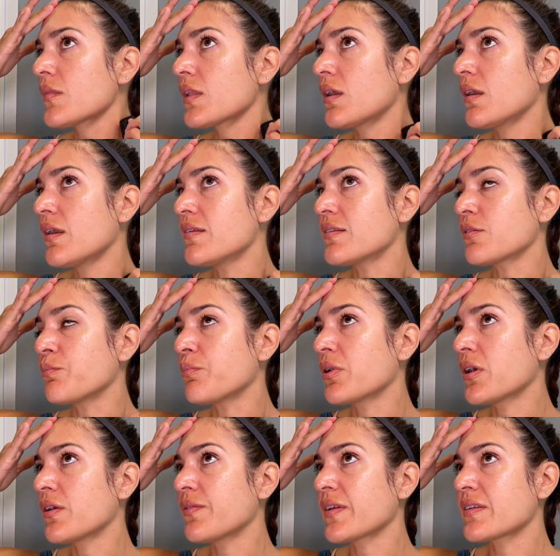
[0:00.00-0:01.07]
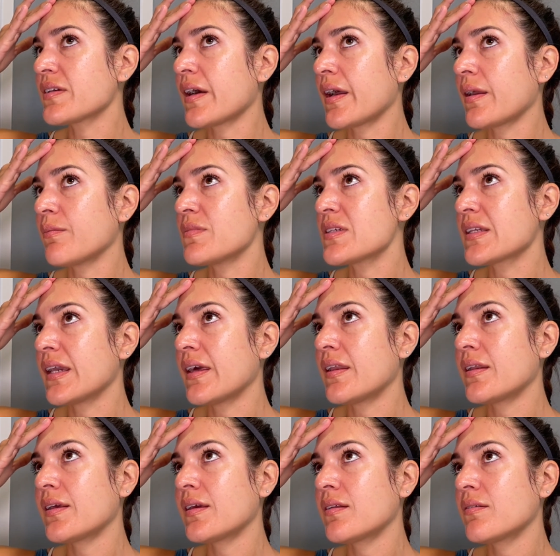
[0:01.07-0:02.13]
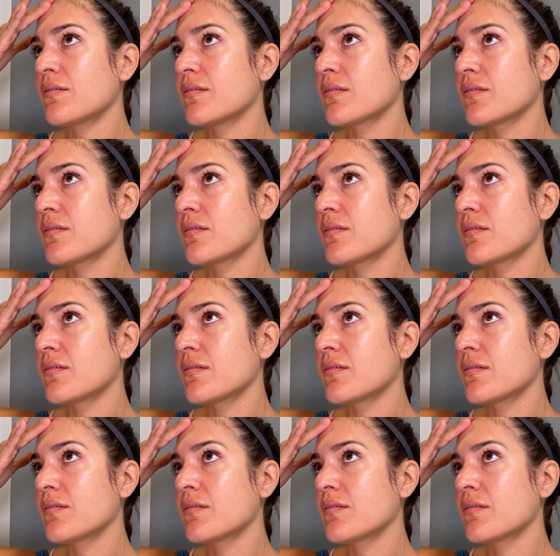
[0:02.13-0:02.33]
is a perfect time to get it in.